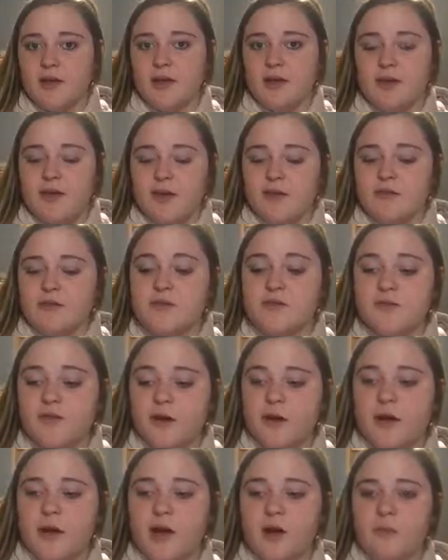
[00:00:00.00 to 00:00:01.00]
It was
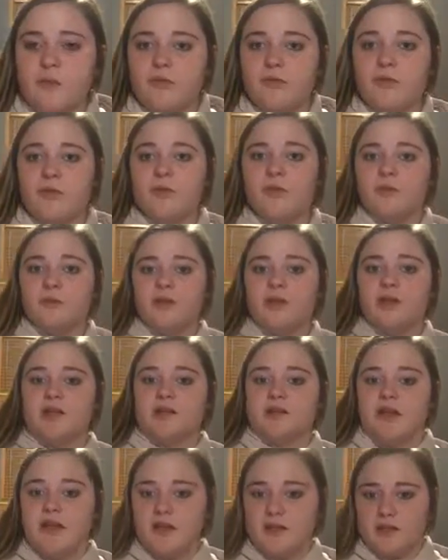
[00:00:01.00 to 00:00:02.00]
very helpful, and we can
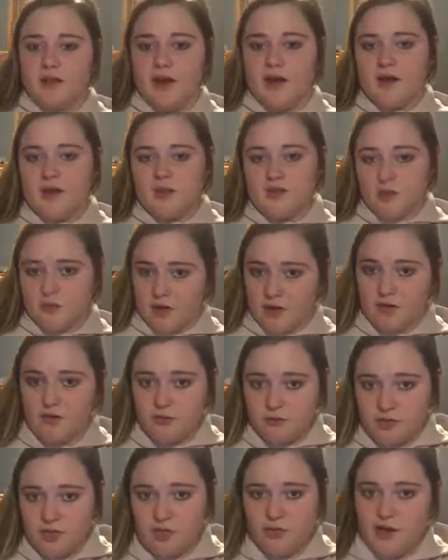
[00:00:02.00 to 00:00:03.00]
take that into our
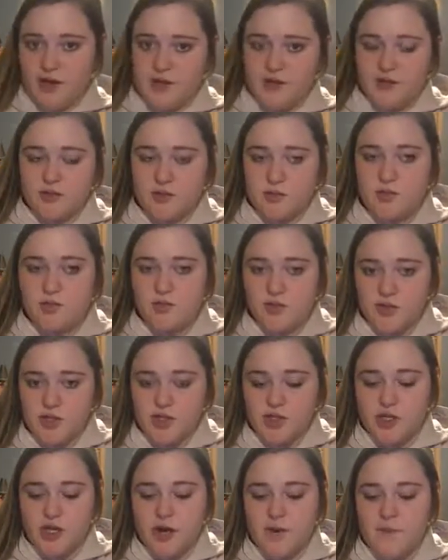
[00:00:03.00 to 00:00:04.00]
future classrooms for
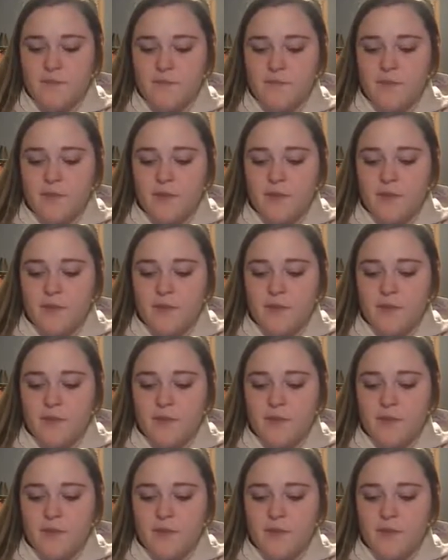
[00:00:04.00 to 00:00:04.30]
sure.